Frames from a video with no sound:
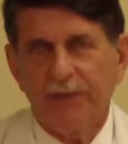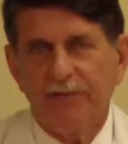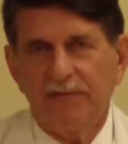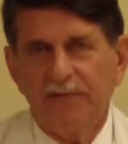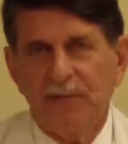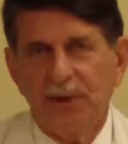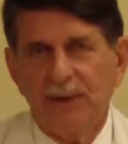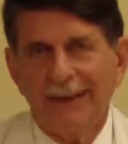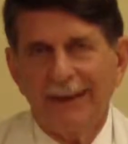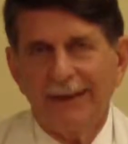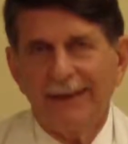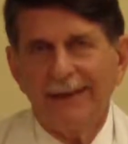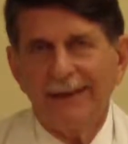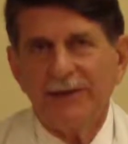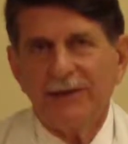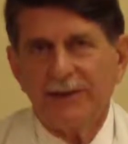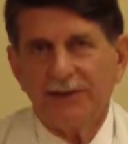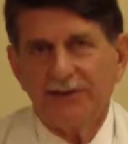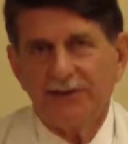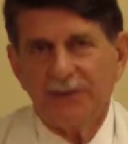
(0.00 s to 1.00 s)
for at
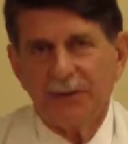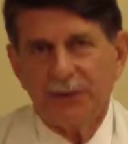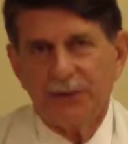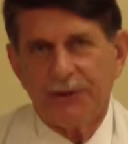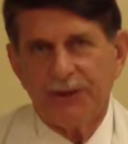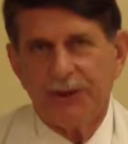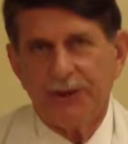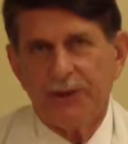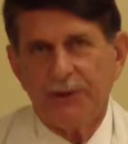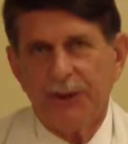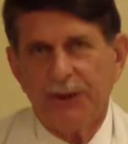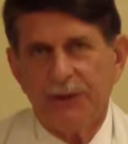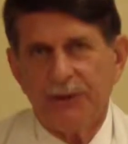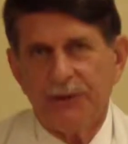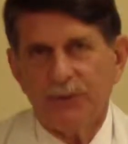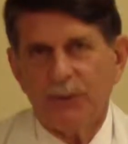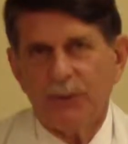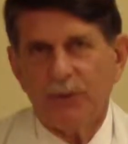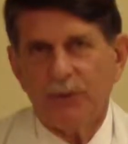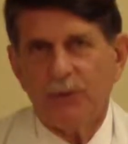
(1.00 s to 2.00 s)
least the first six
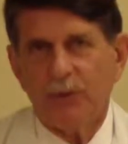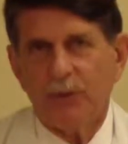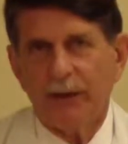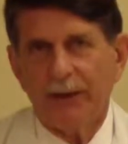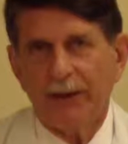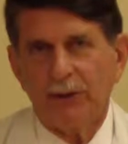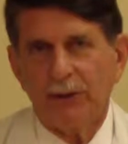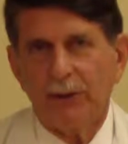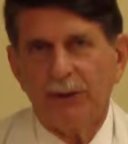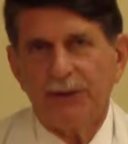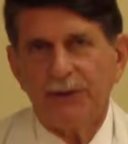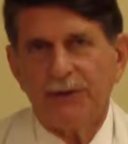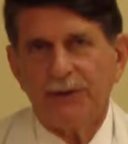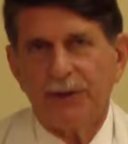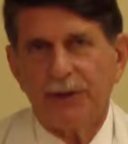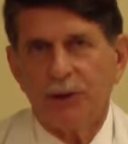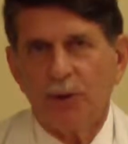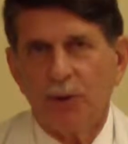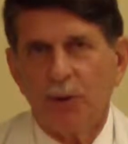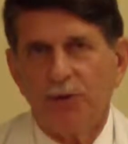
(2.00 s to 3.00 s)
months with regularly
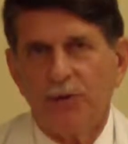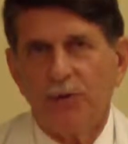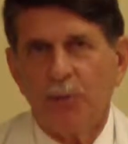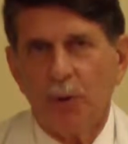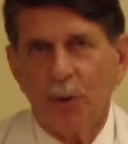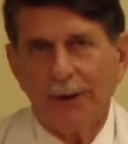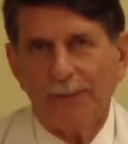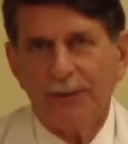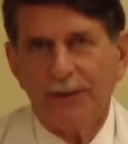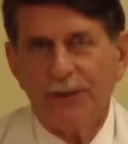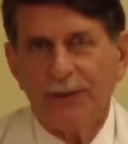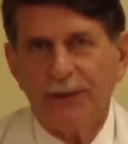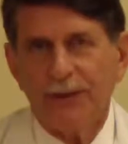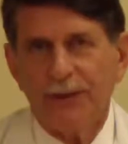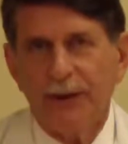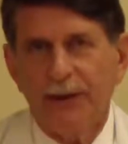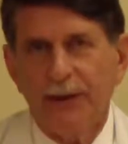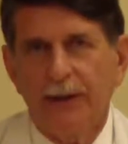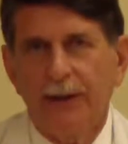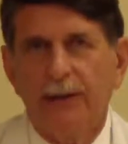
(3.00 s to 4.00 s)
scheduled
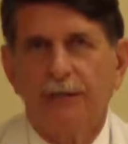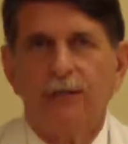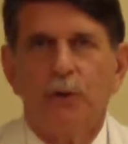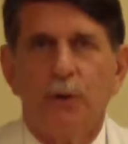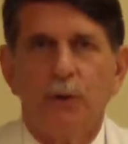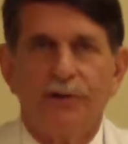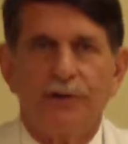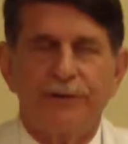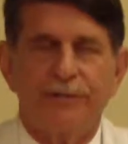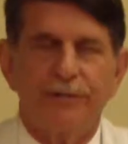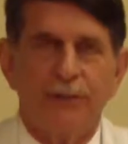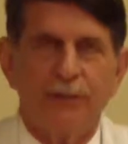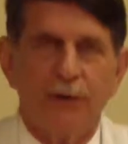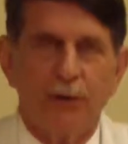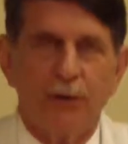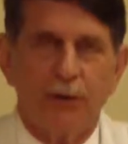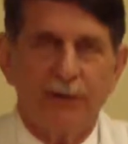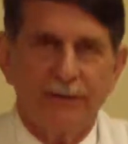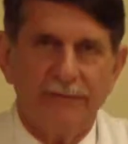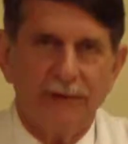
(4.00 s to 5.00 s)
appointments. Of course, if you
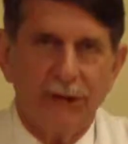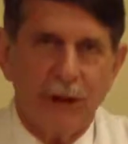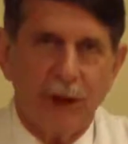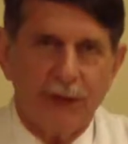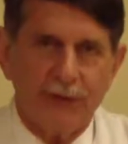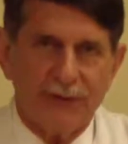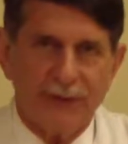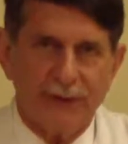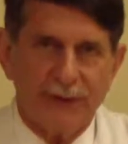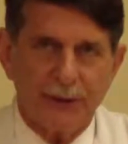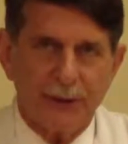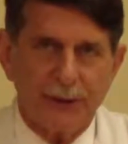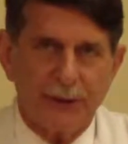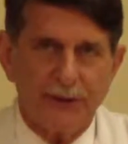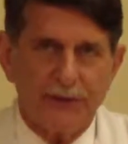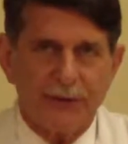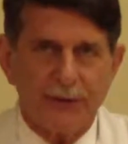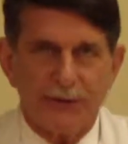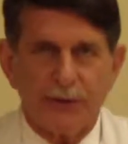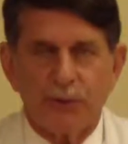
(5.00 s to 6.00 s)
don't live in Los
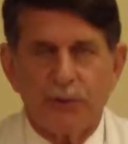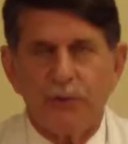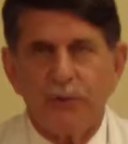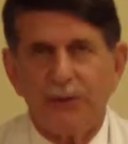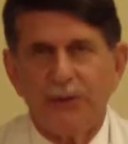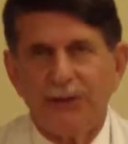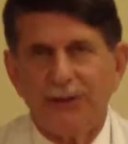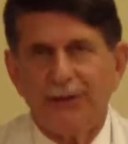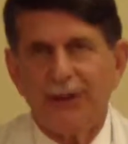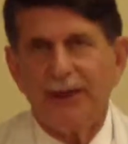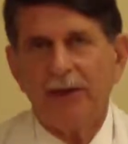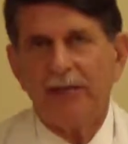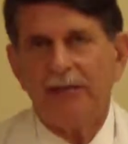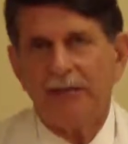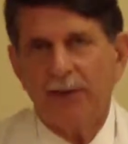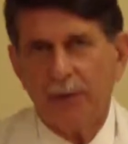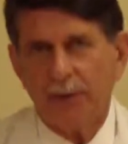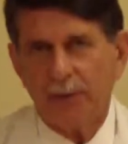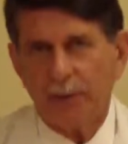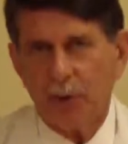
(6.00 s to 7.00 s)
Angeles, these will be
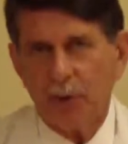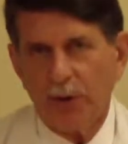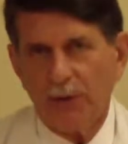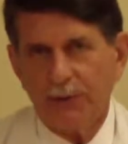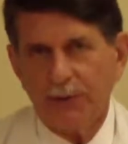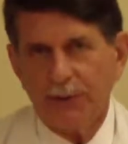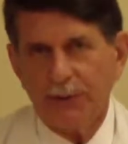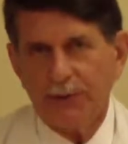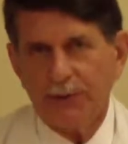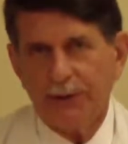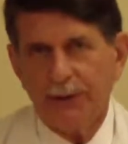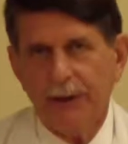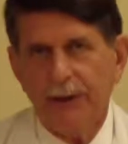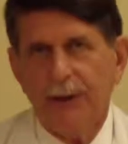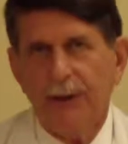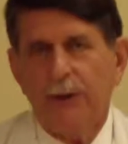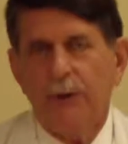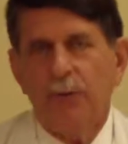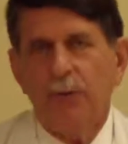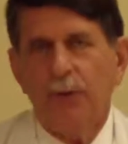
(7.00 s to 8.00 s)
telephone appointments
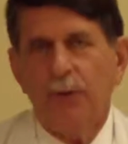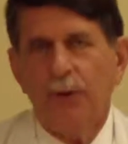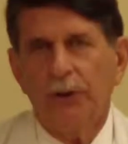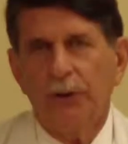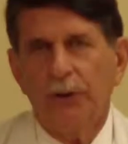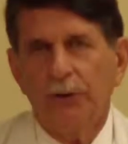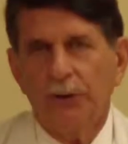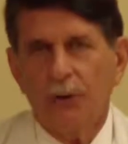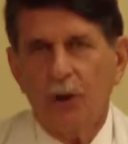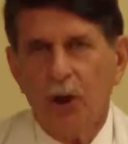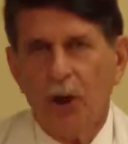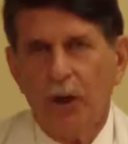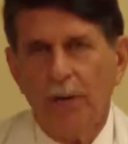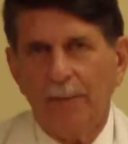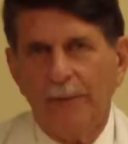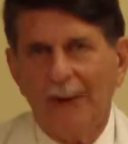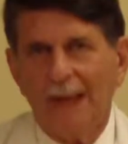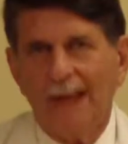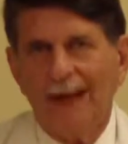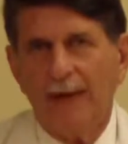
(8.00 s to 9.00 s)
where you
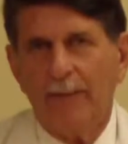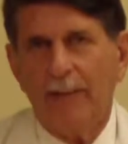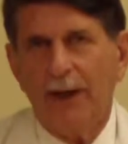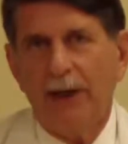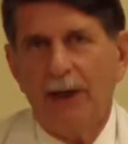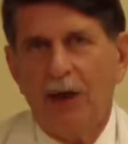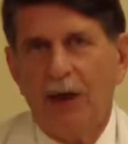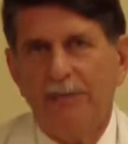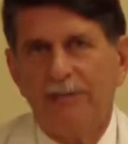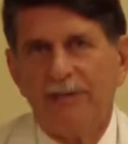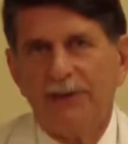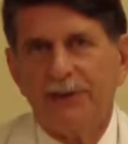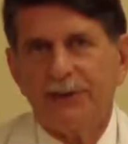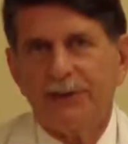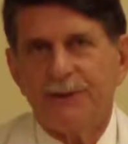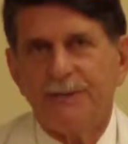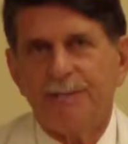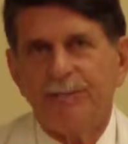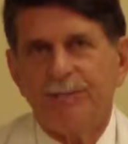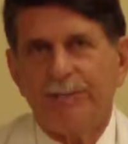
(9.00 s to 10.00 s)
call me at my
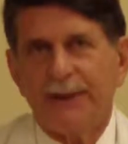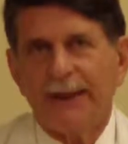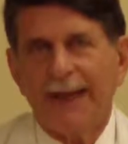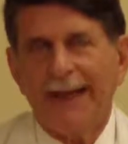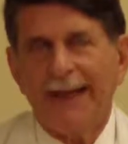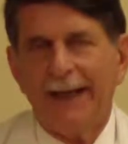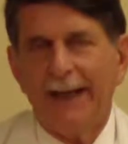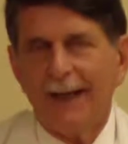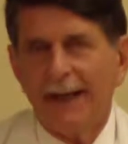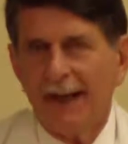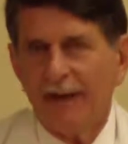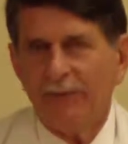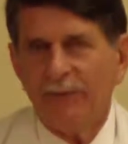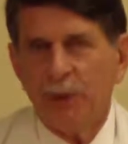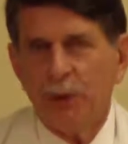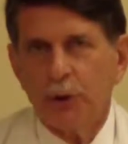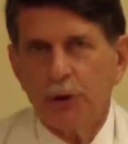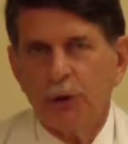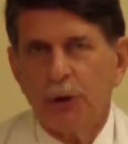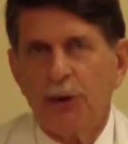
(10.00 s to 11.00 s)
office and I have
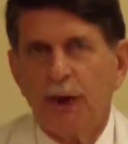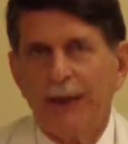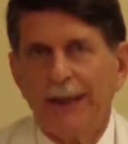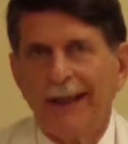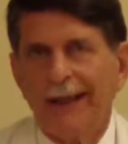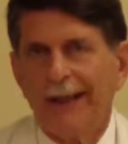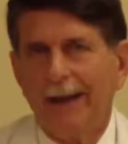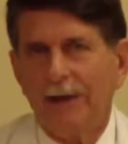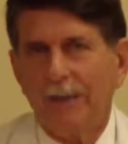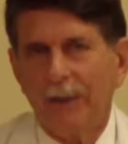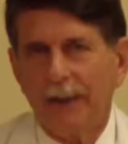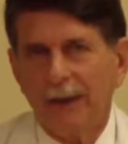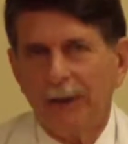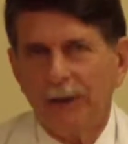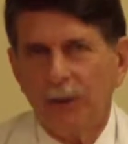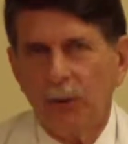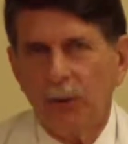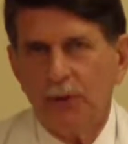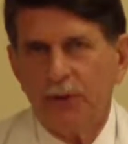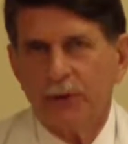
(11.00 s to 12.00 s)
your chart and I make
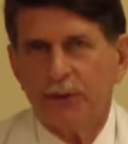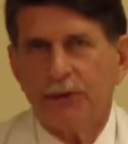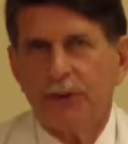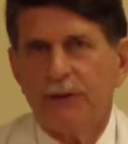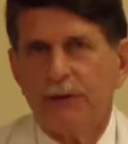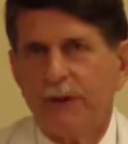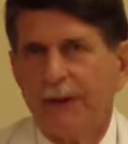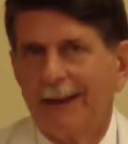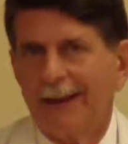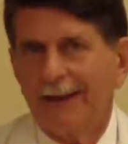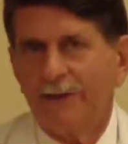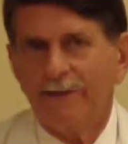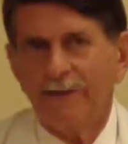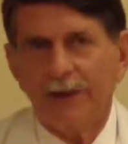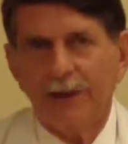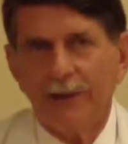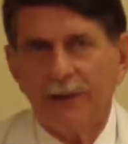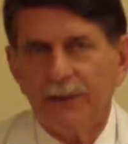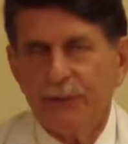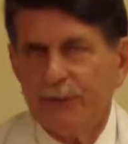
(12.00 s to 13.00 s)
notes just like
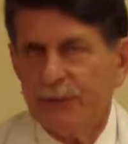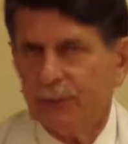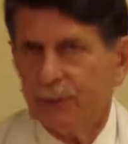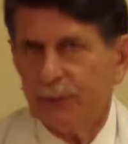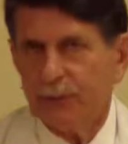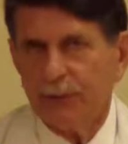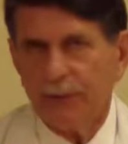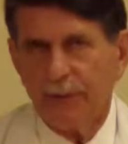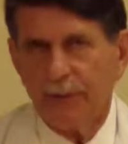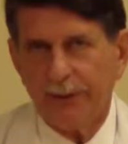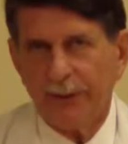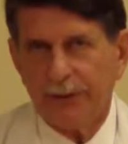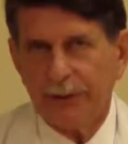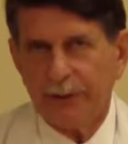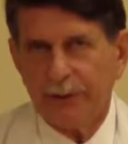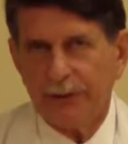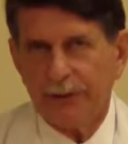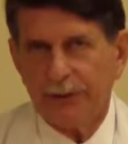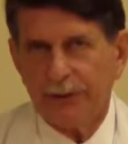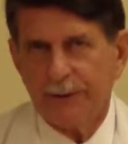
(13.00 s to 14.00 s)
every other surgical
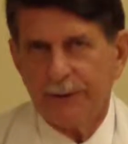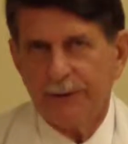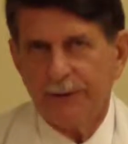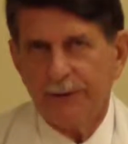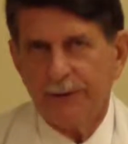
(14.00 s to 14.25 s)
patient.